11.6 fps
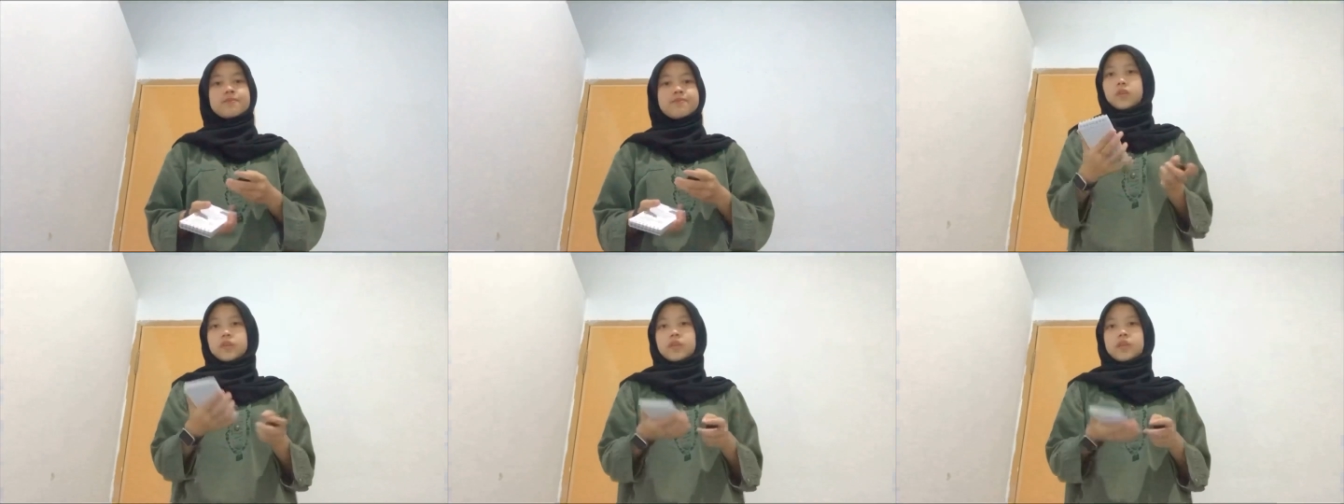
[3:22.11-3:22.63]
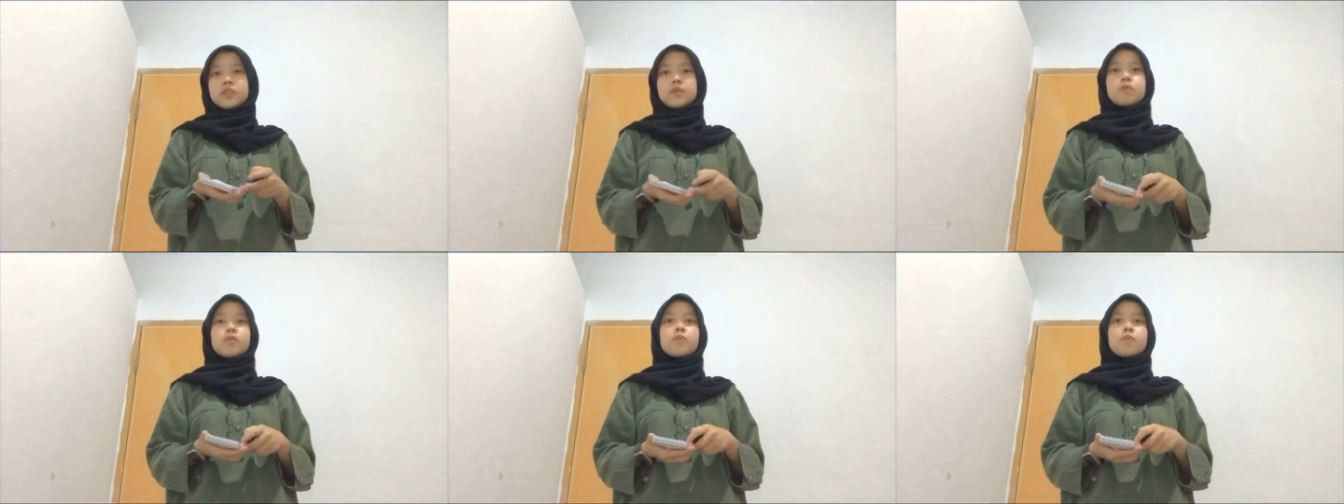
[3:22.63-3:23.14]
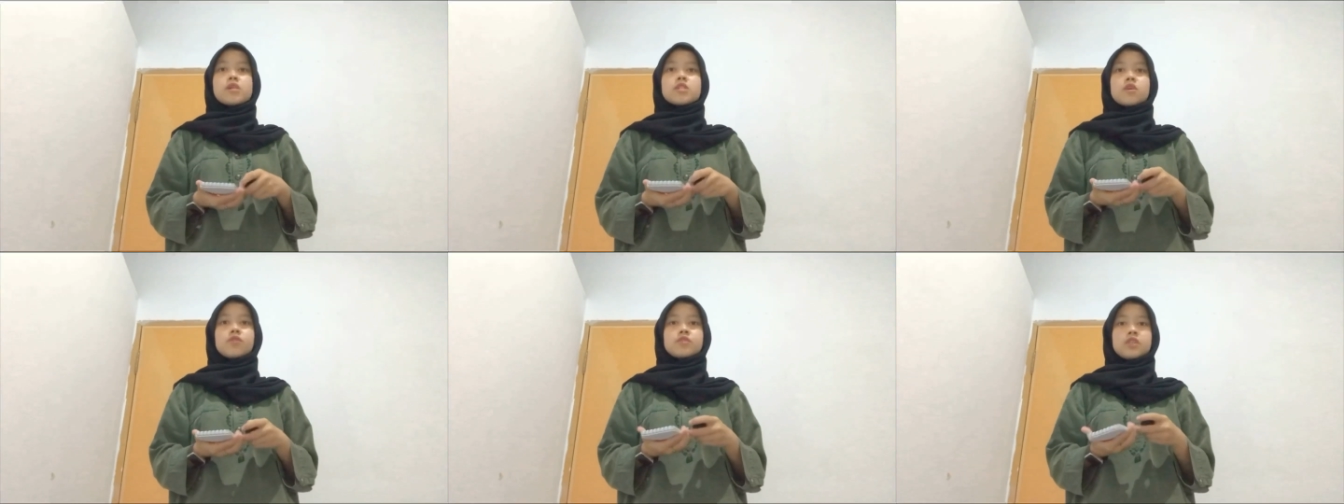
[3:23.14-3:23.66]
Okay, the purpose
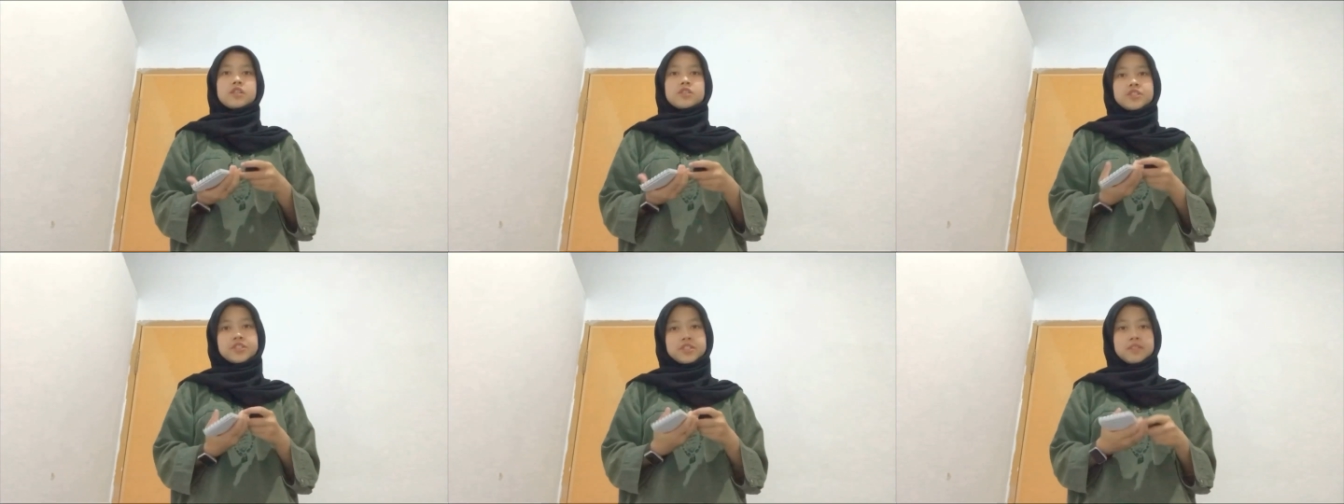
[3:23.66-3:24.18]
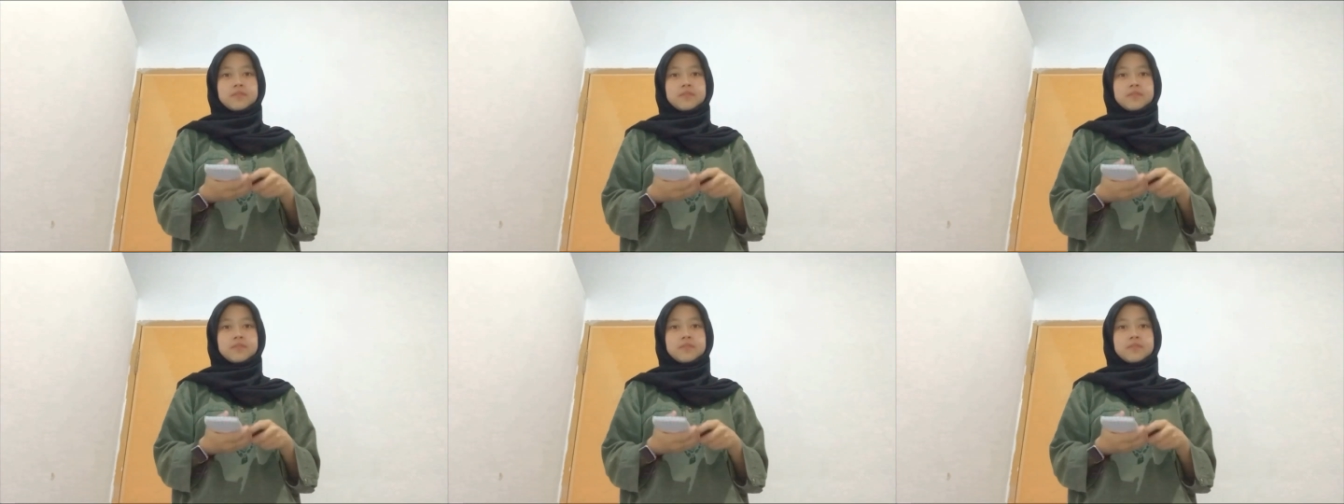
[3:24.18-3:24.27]
of transition.